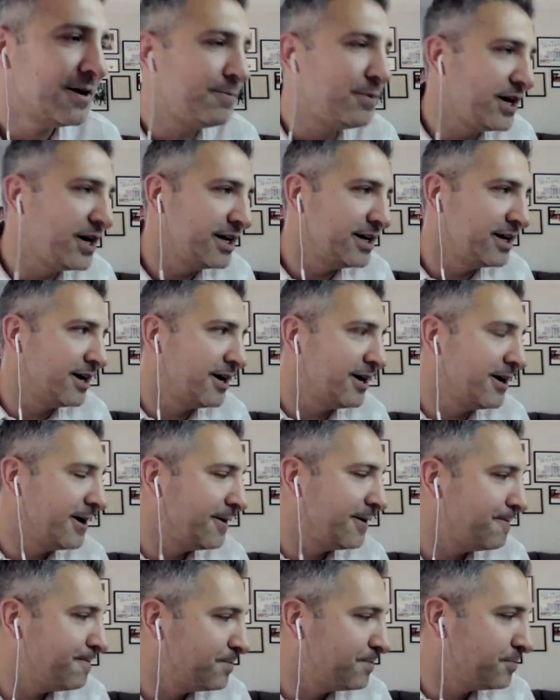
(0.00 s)
But
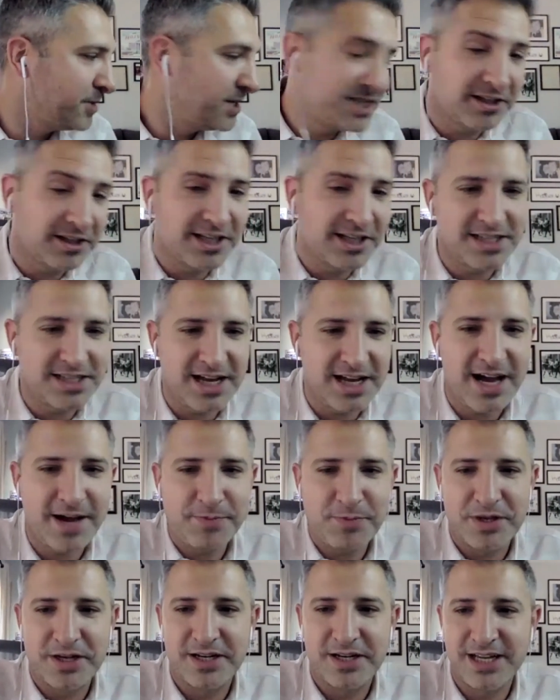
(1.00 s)
um, but he still lets it
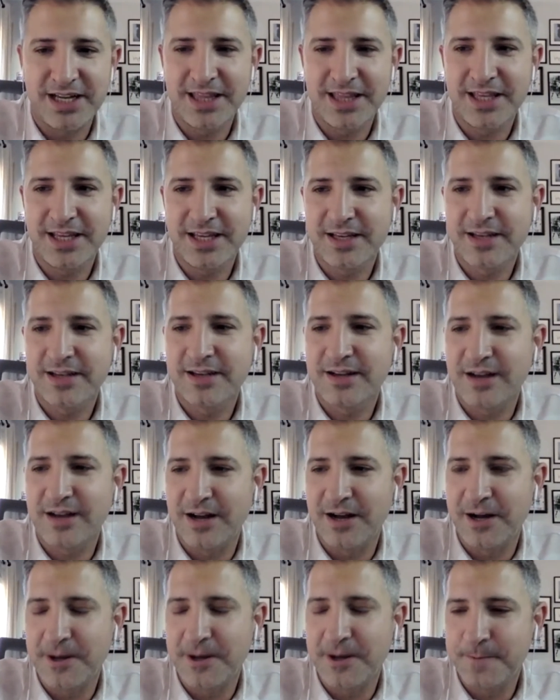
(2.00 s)
happen, and I think
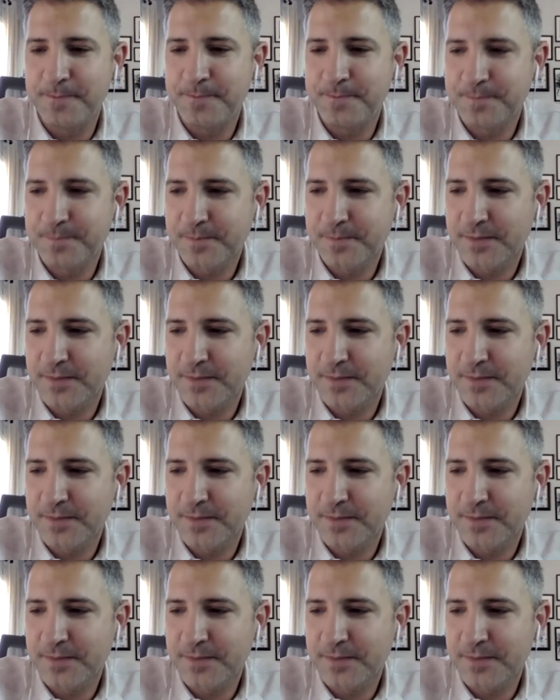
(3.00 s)
um,